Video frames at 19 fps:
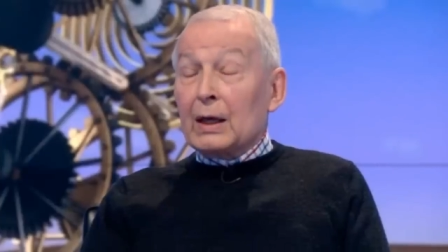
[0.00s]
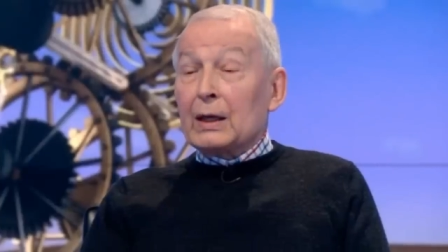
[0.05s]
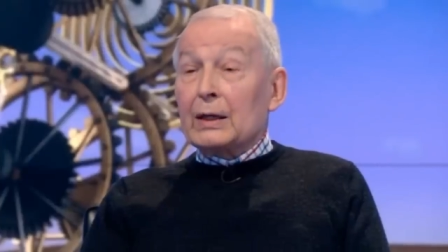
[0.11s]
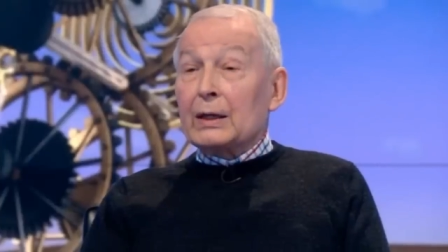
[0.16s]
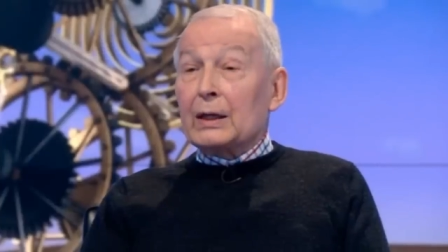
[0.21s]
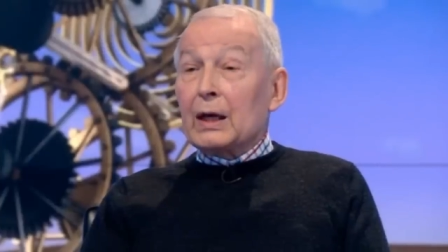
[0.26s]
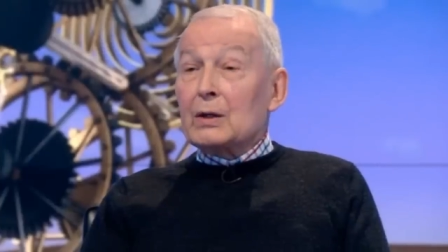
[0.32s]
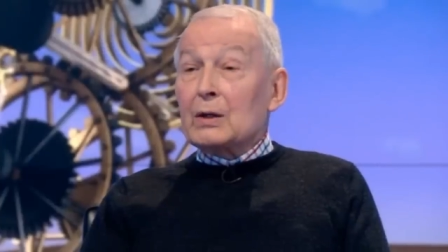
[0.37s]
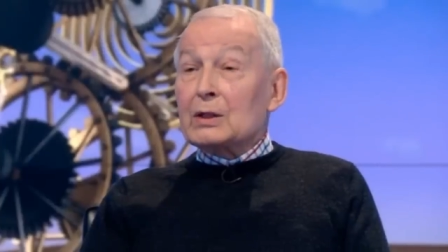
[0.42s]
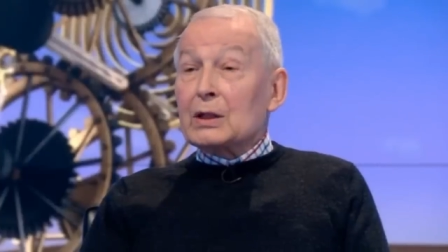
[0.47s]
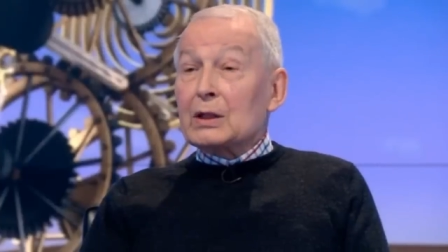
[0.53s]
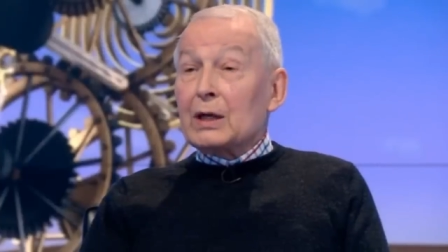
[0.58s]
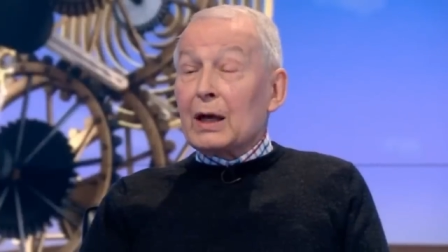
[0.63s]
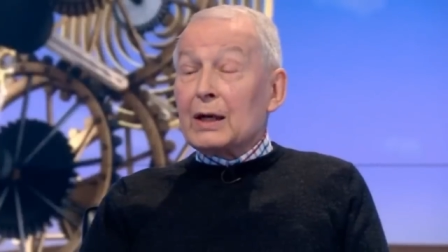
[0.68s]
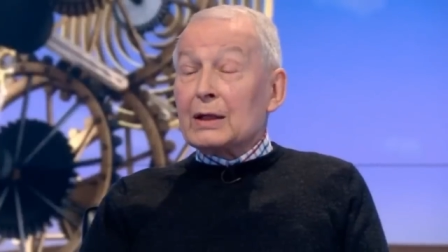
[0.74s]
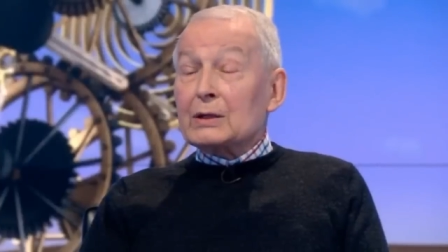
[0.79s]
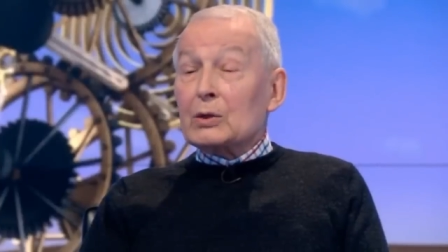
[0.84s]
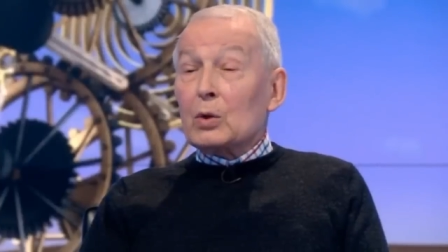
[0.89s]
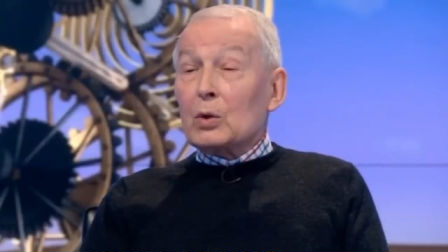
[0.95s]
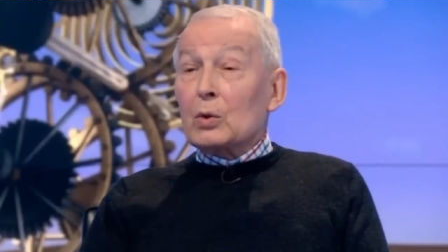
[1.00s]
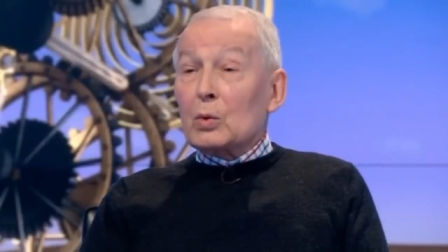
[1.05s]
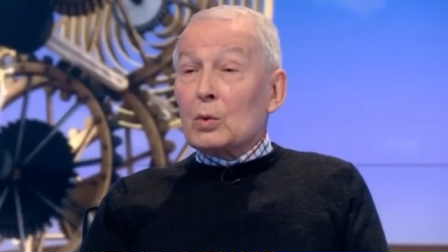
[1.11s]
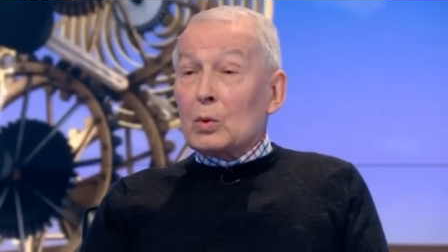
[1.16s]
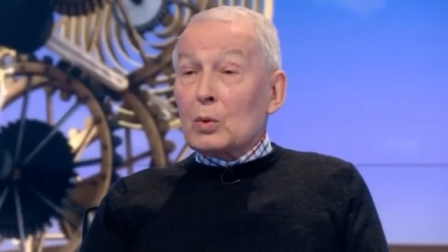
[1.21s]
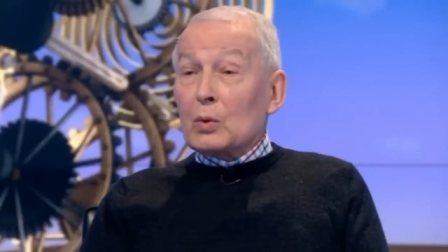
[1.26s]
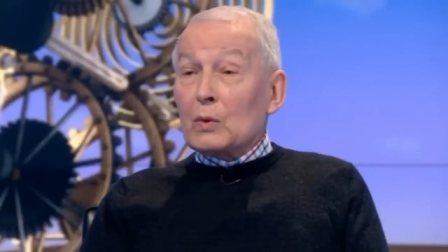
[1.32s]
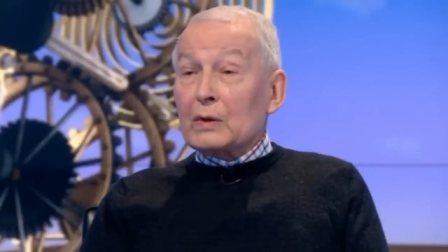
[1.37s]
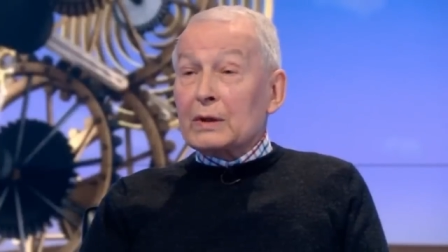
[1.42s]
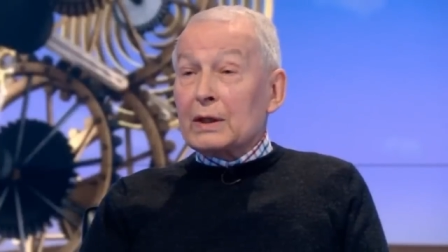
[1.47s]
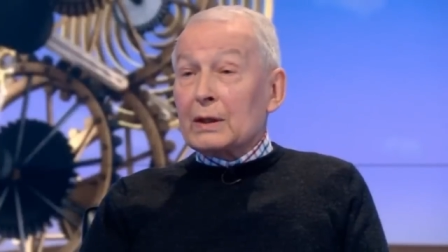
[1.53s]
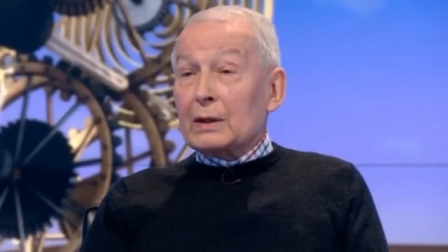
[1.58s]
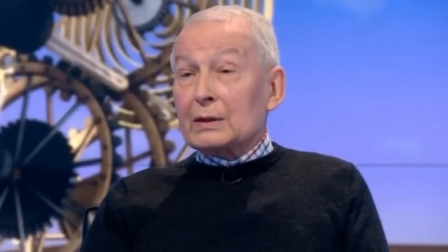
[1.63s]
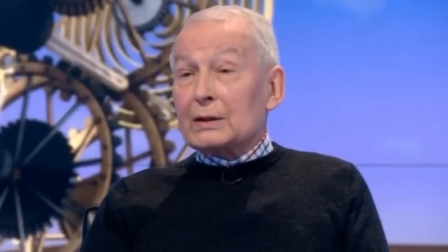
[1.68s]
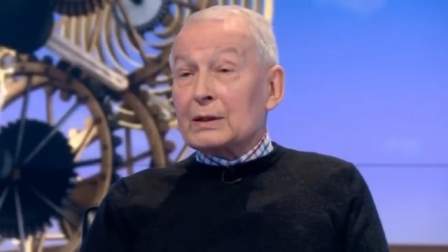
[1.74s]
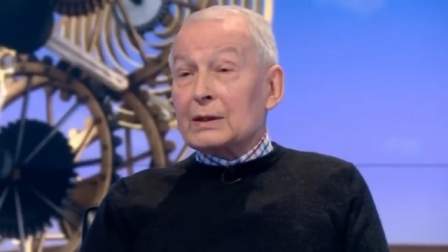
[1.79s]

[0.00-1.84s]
It goes against all the